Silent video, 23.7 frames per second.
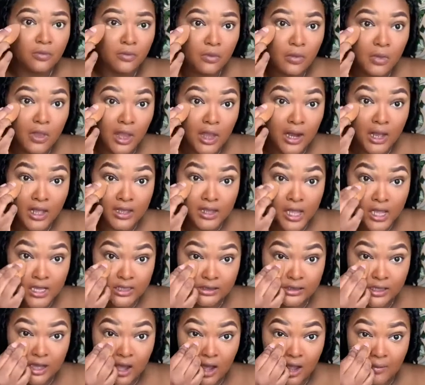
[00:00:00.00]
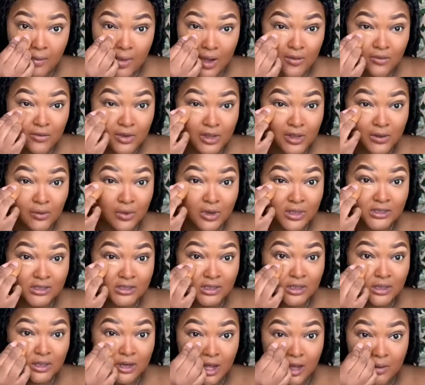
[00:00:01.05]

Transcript: and at that time, I really wasn't